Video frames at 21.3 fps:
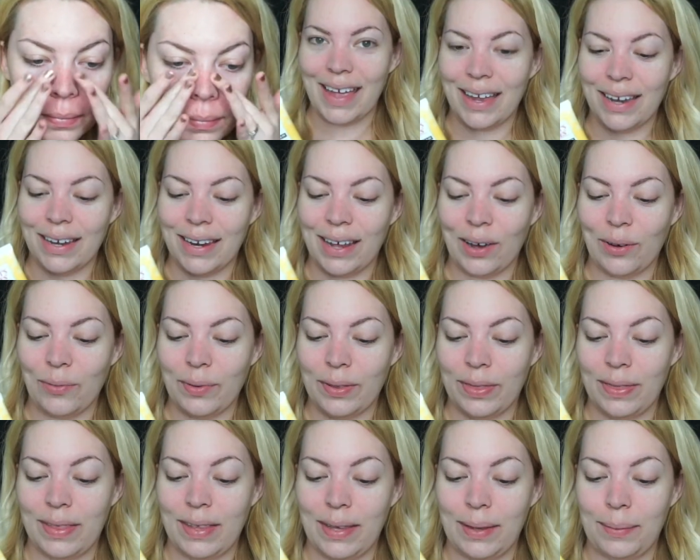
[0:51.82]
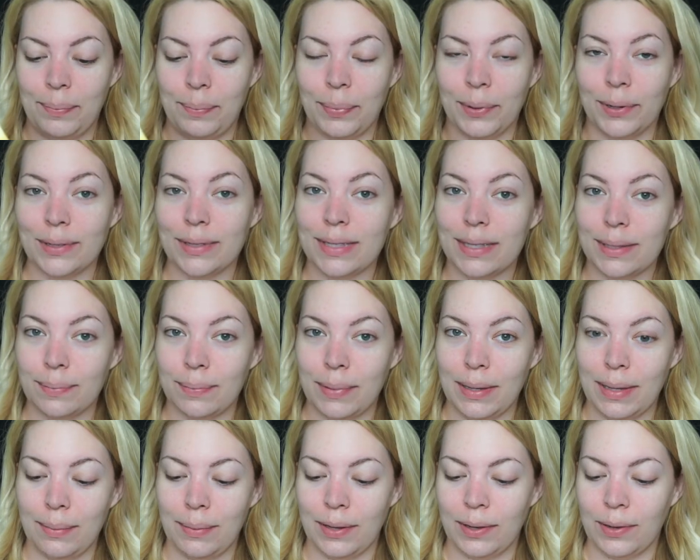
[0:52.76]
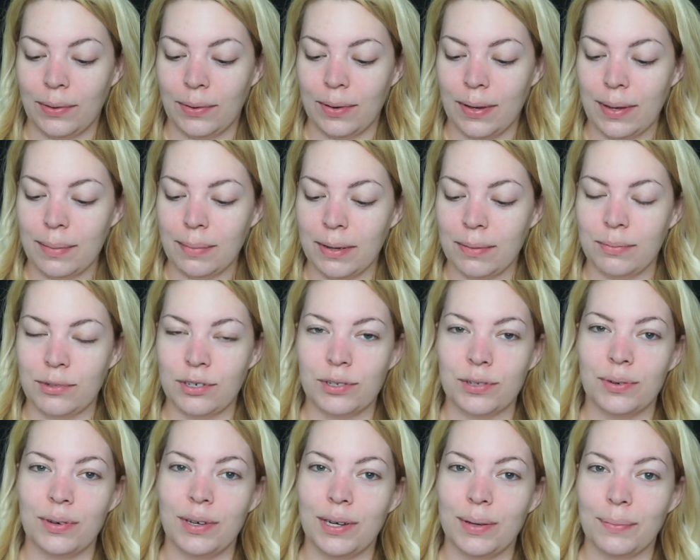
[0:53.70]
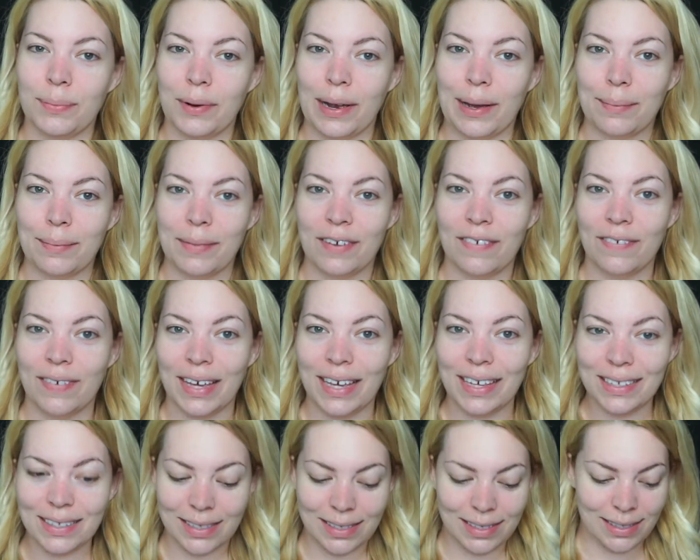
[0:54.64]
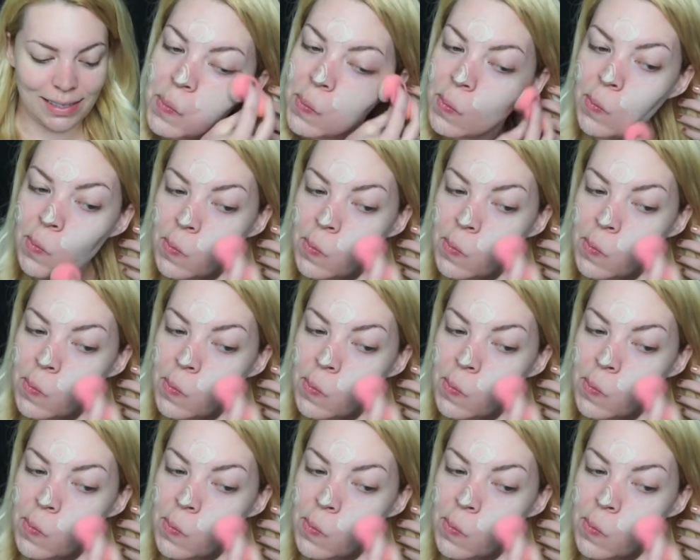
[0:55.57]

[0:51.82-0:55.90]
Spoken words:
And now with the Burt's BB Cream, I'm just going to prime my face.